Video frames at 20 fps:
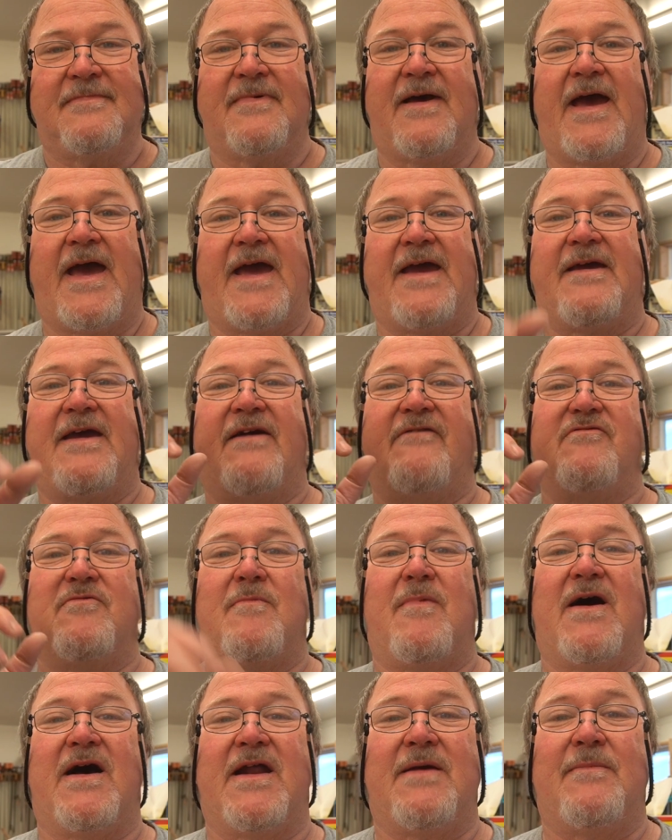Hey
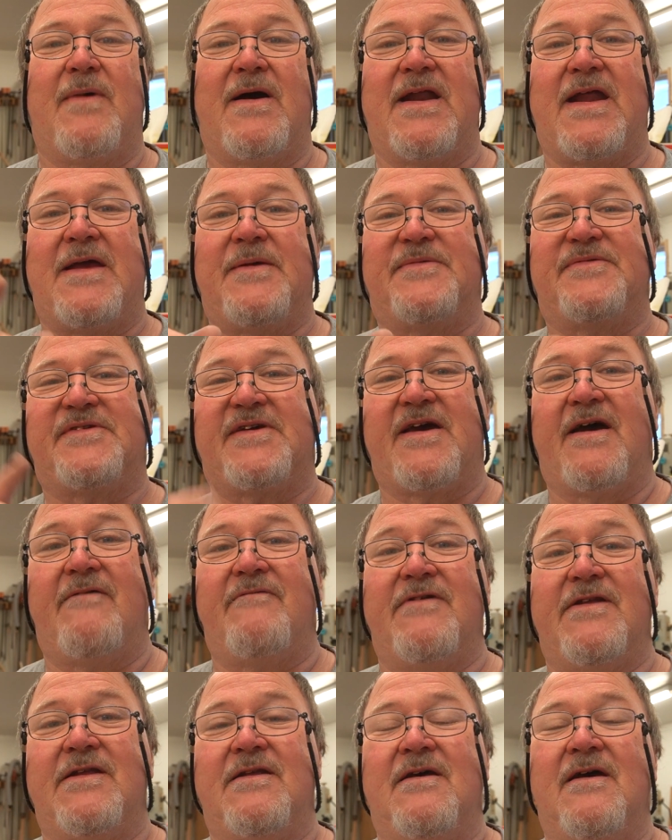everybody, my name's
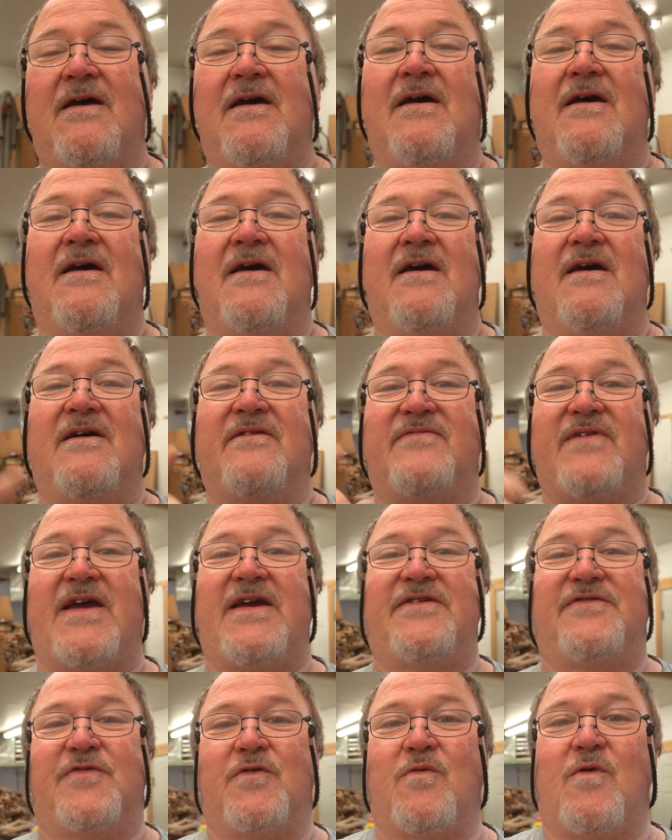Kevin.
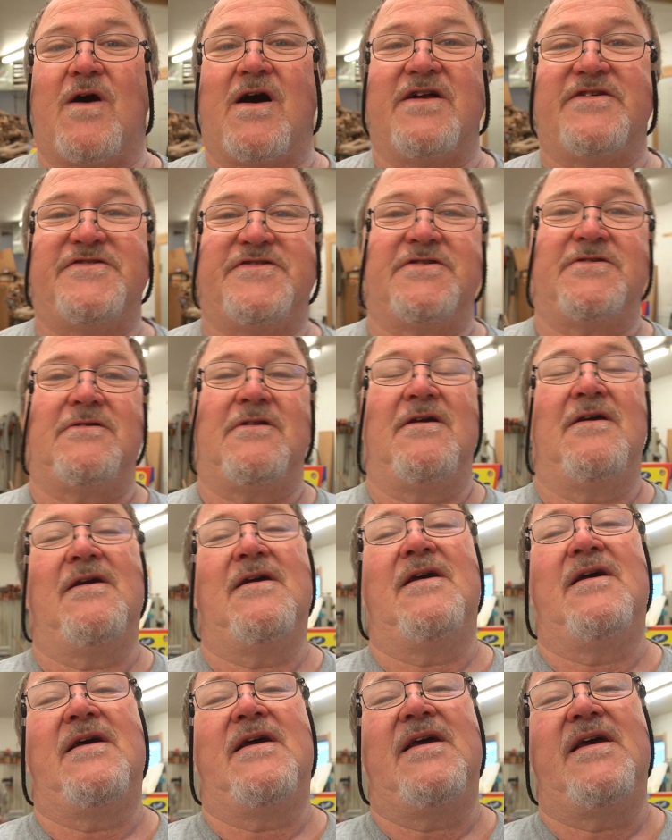Thanks for watching.
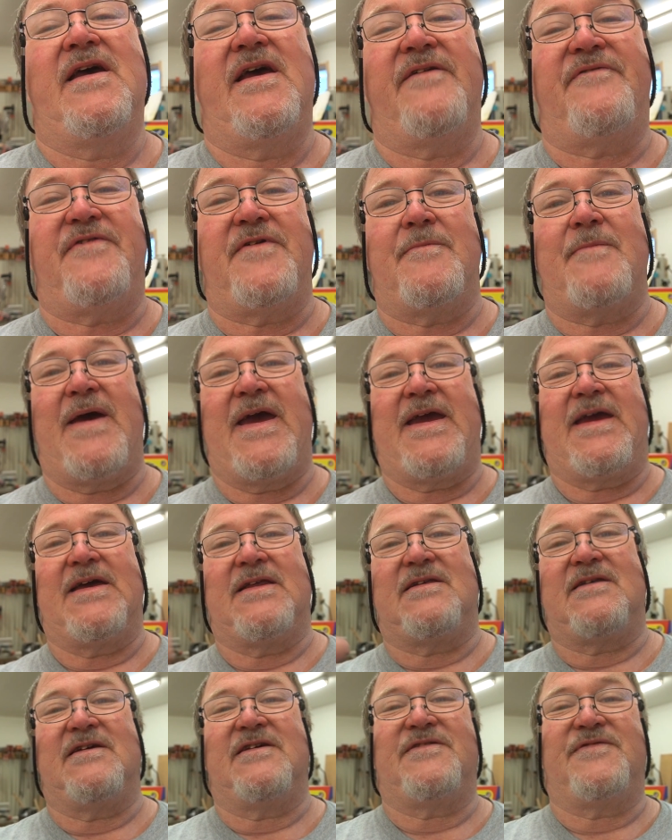If you make
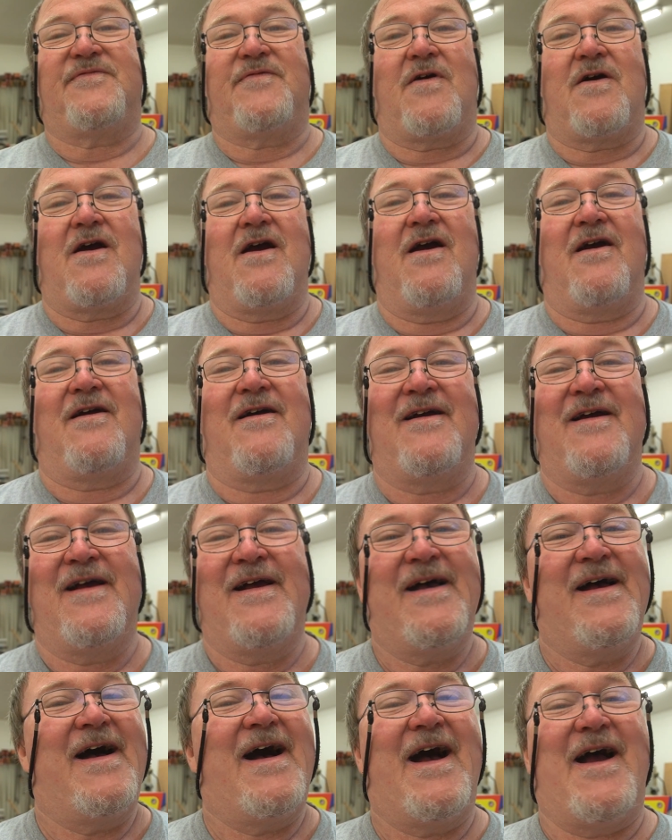it this far,
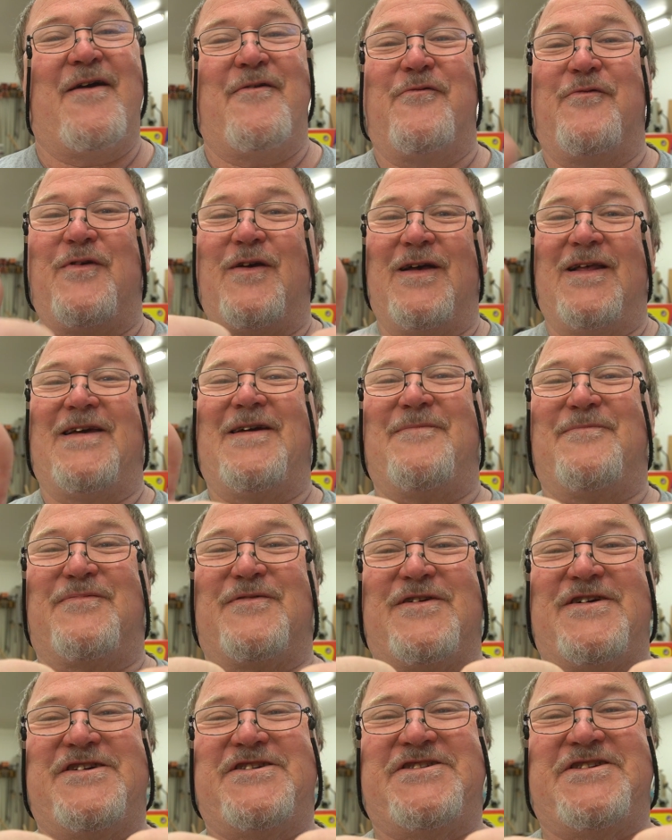I really
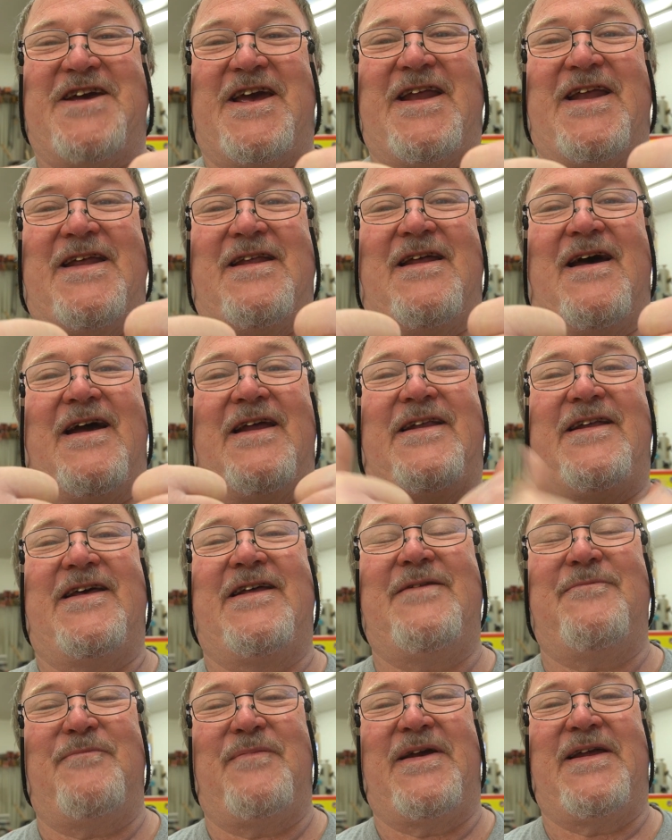appreciate it. I
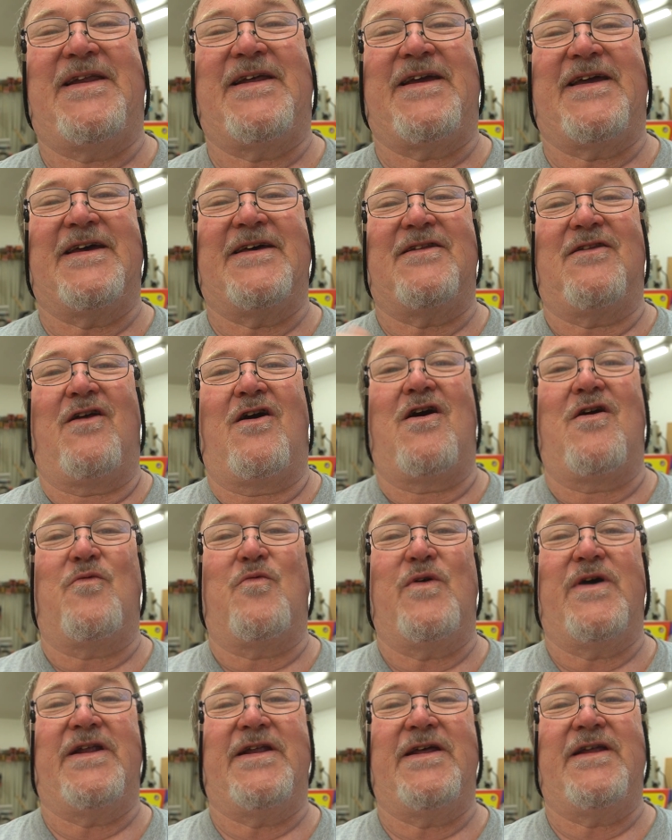didn't mean to get
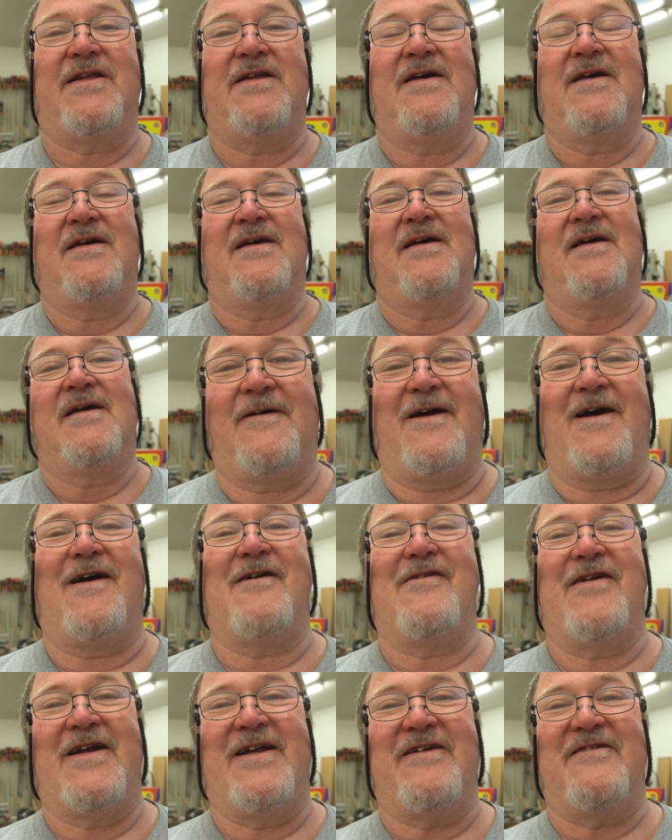long-winded. All
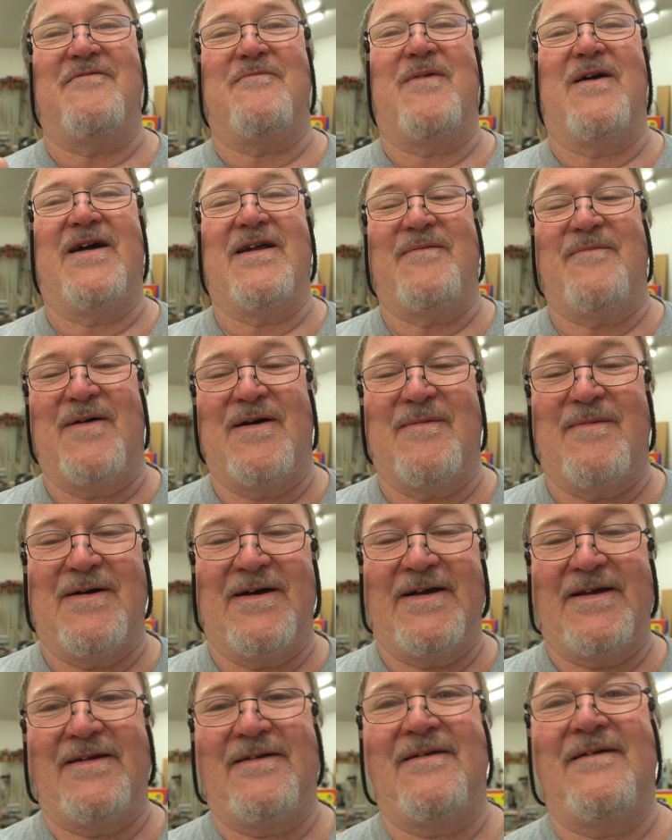right, everybody.
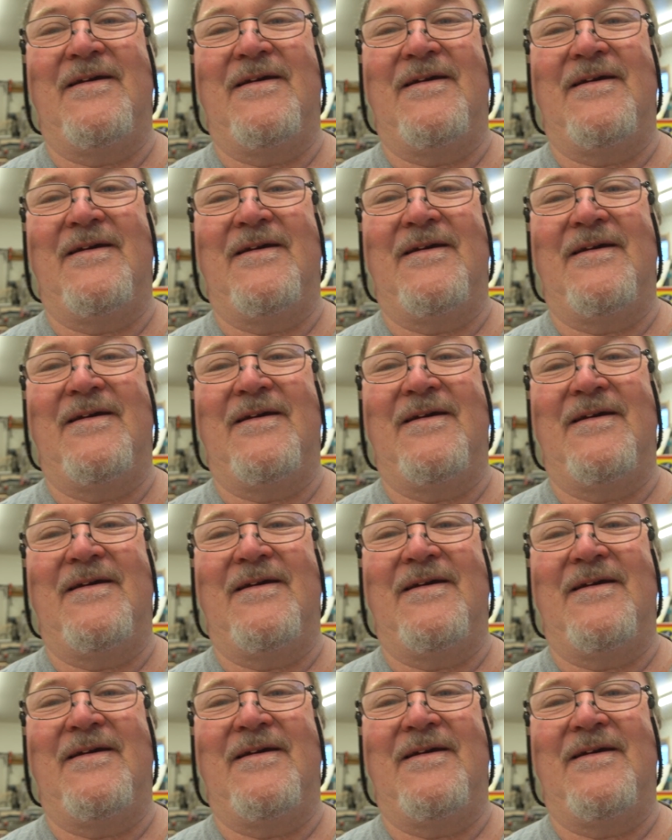Bye-bye.